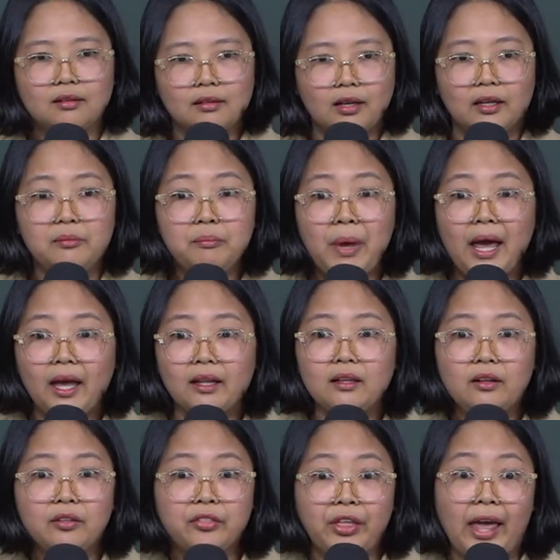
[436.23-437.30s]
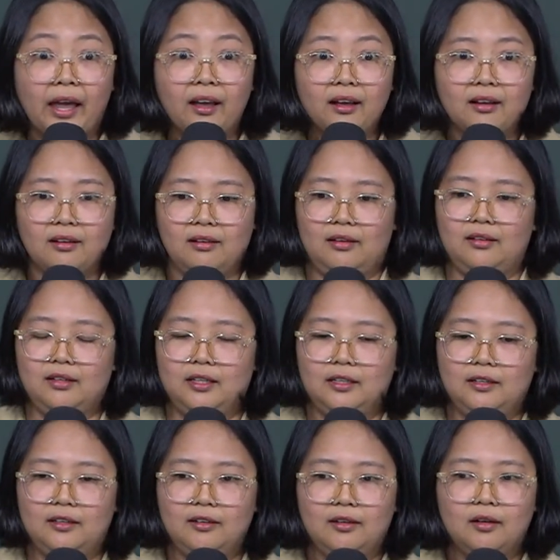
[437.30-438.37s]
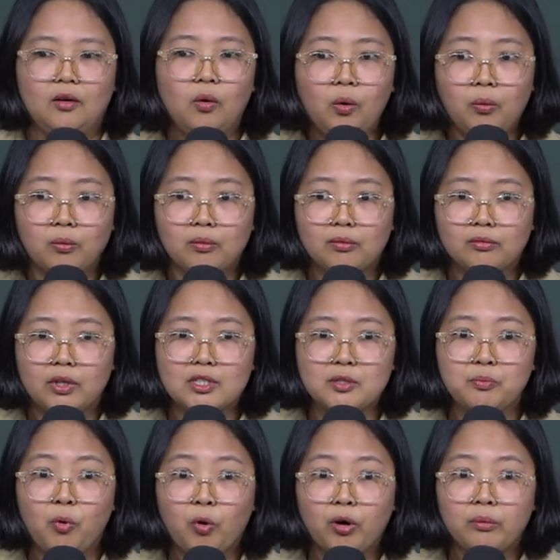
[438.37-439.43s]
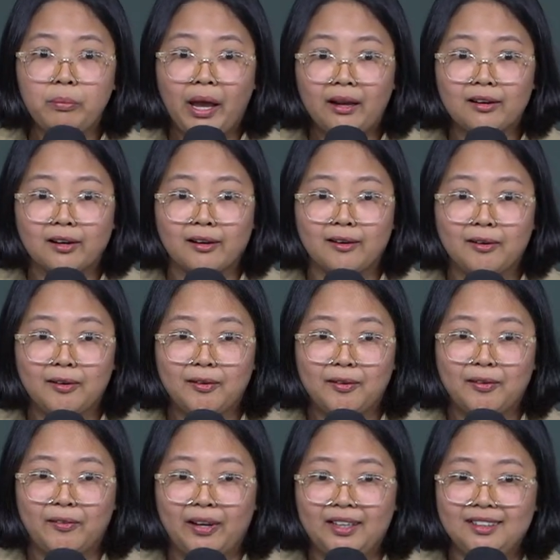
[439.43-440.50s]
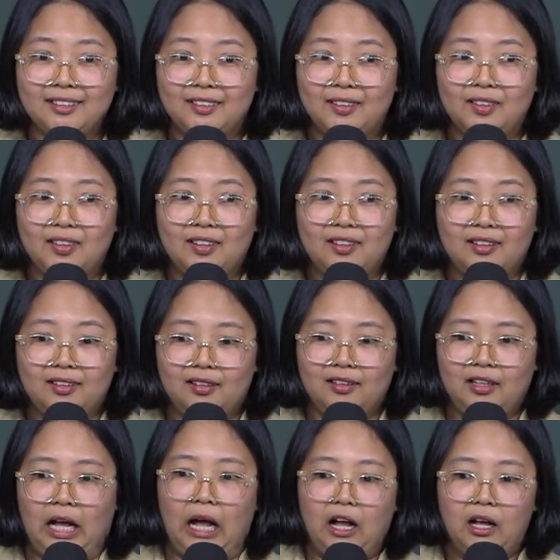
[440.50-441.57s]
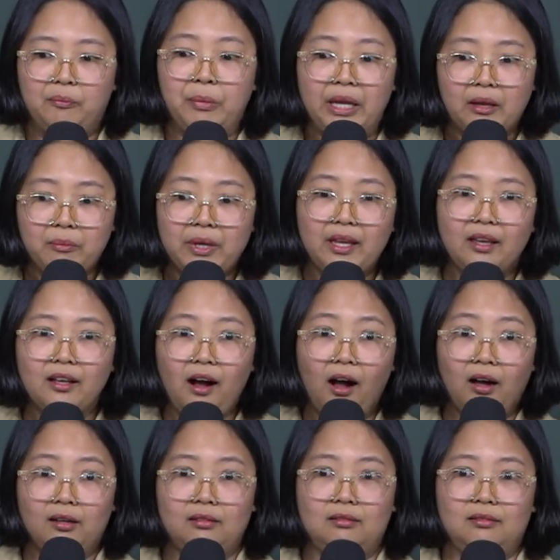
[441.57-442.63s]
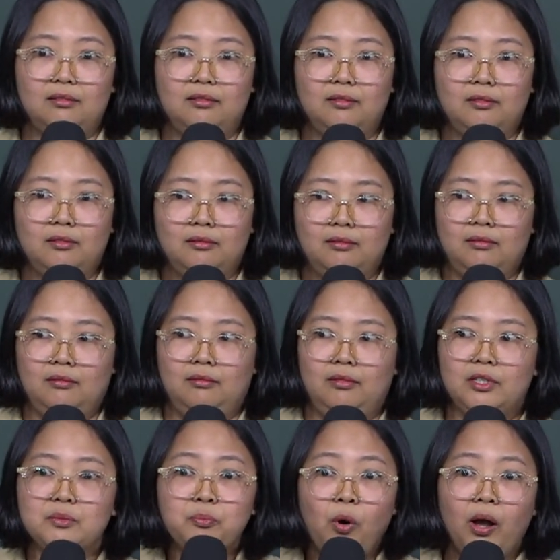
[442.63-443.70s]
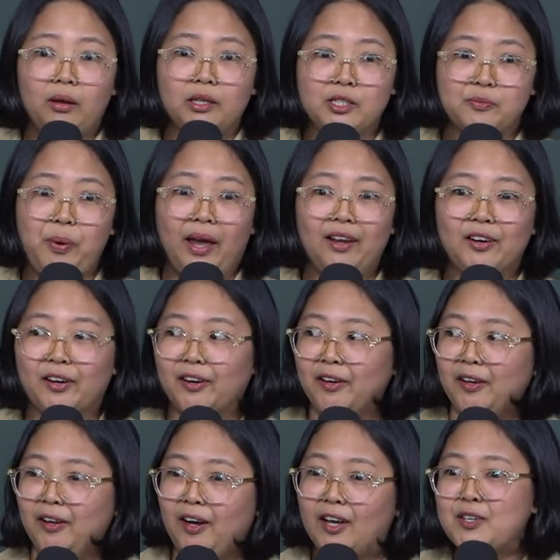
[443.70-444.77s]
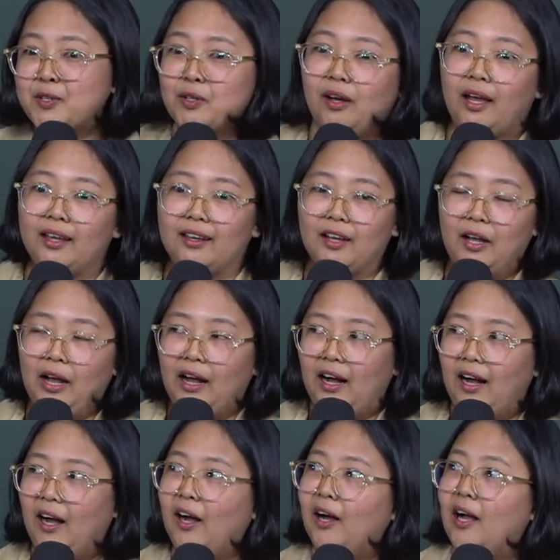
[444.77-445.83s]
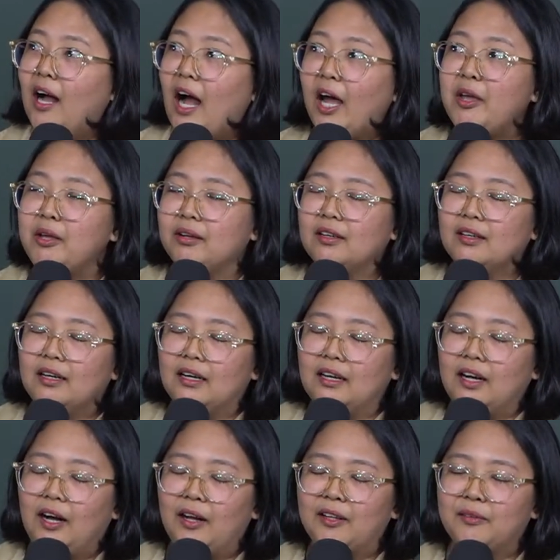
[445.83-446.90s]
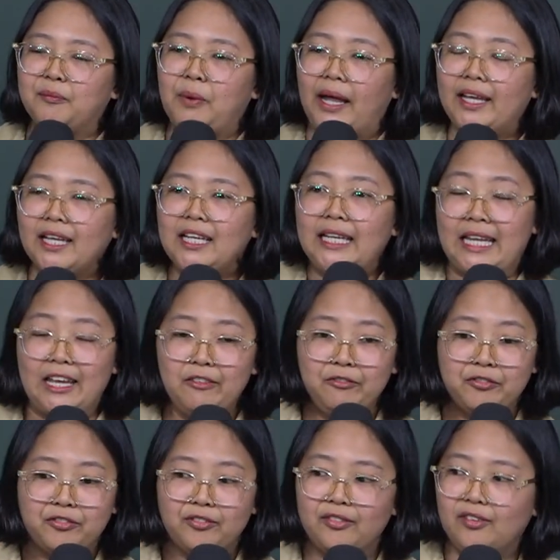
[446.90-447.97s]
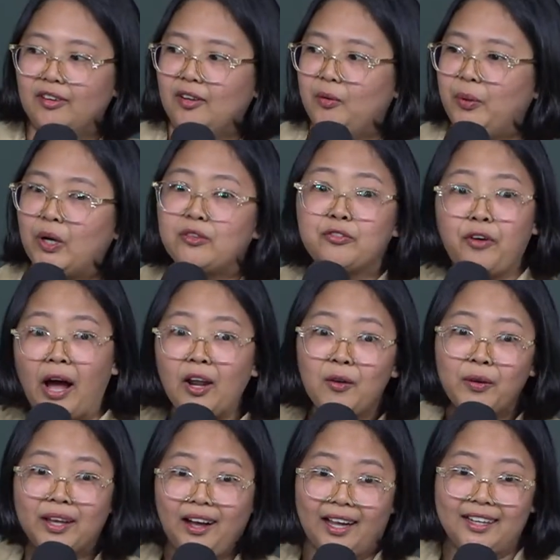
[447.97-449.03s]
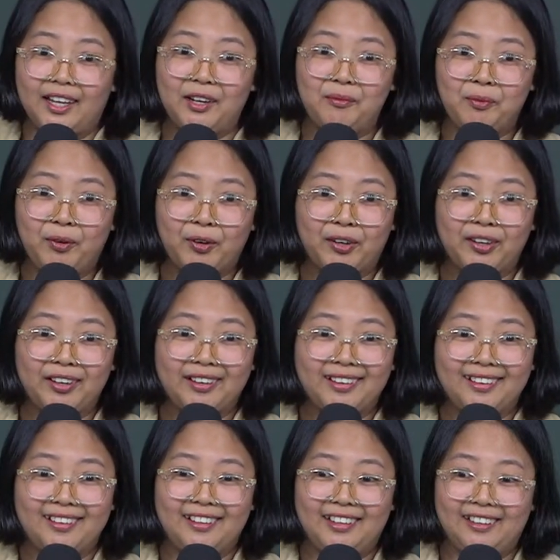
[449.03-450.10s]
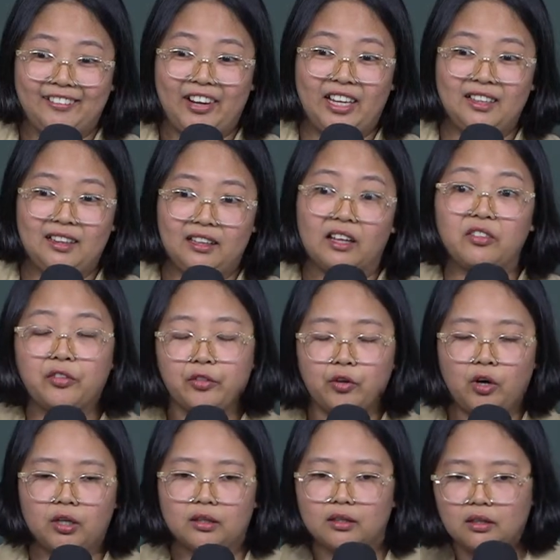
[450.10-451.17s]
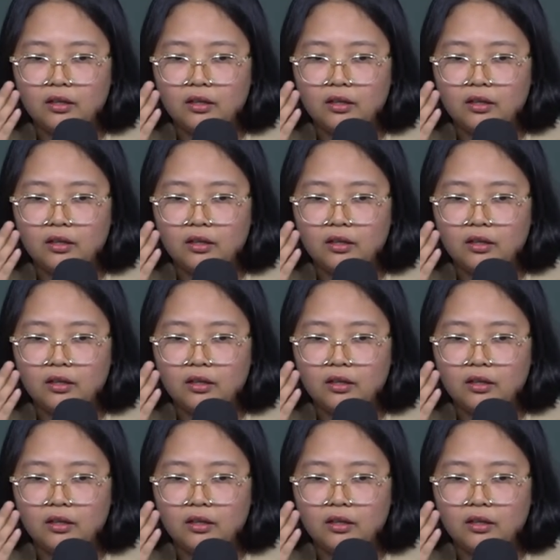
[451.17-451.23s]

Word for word: And men think, oh, that's more better, right? Me being God, it's, it's better. I, sh- I, uh, I, um, I can live without following God anymore, right? That thought.